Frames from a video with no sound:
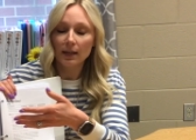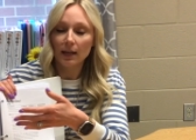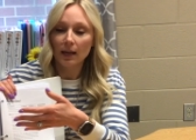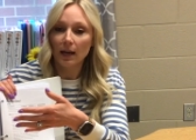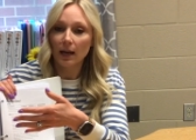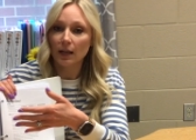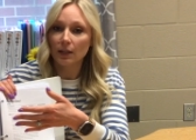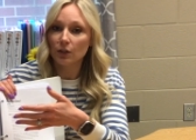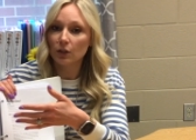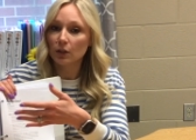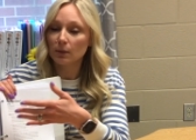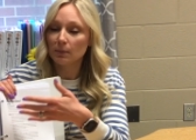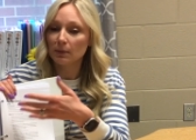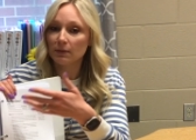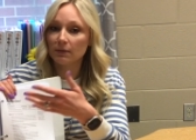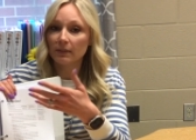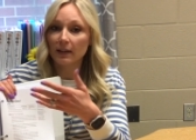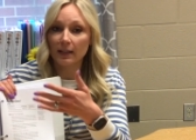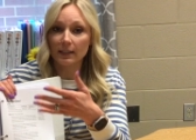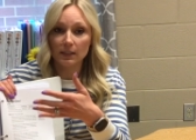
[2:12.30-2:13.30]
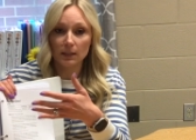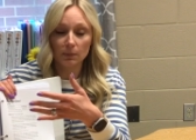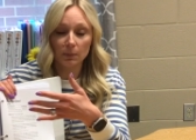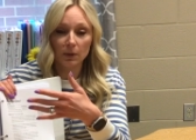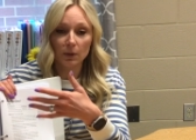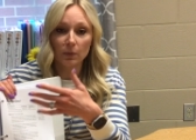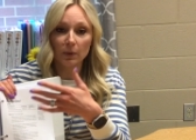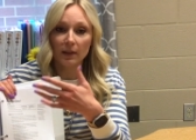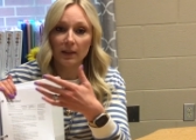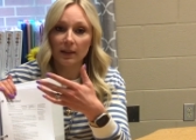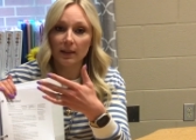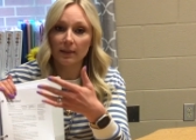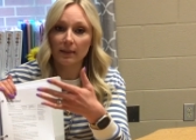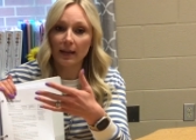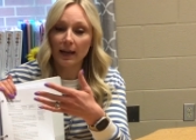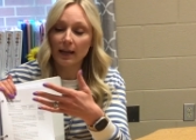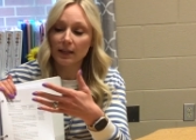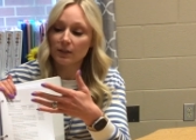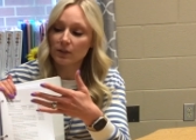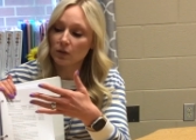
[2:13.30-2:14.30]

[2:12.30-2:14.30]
and you could be flexible within that.